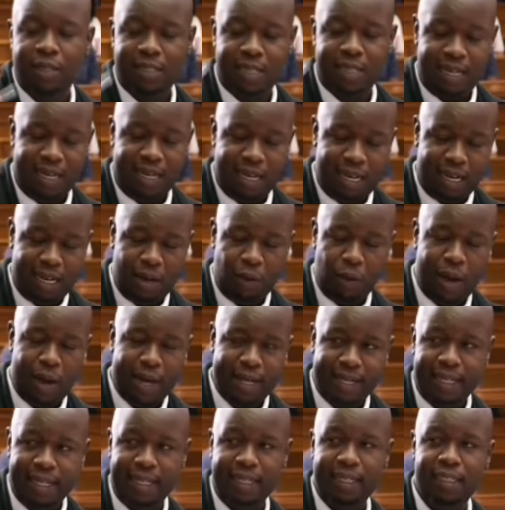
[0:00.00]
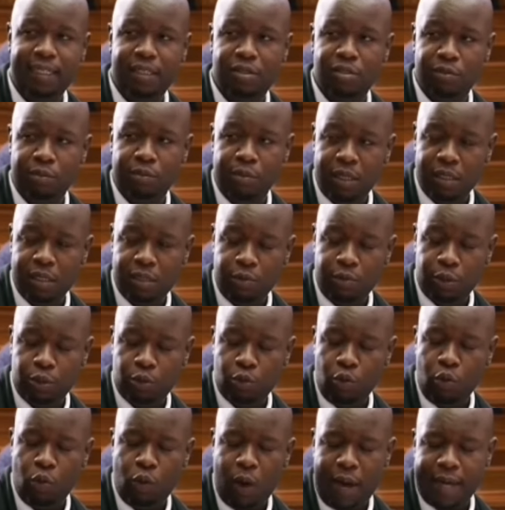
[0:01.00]
there was another white lady. So it means
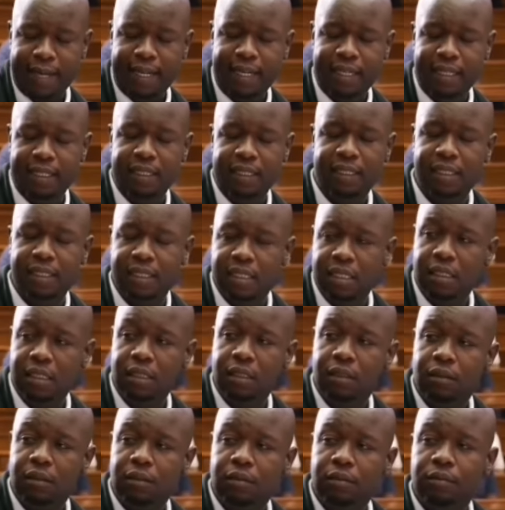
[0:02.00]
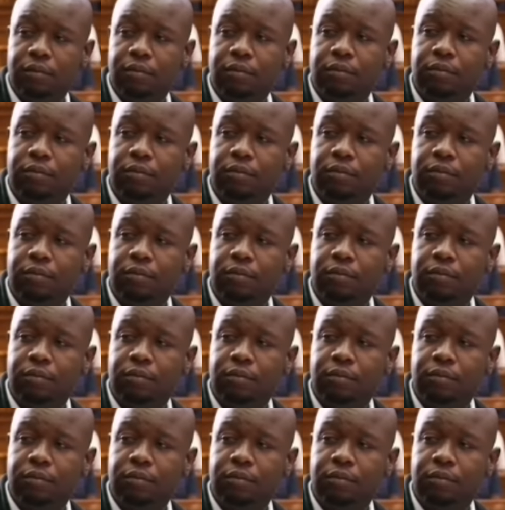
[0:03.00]
there were two white ladies.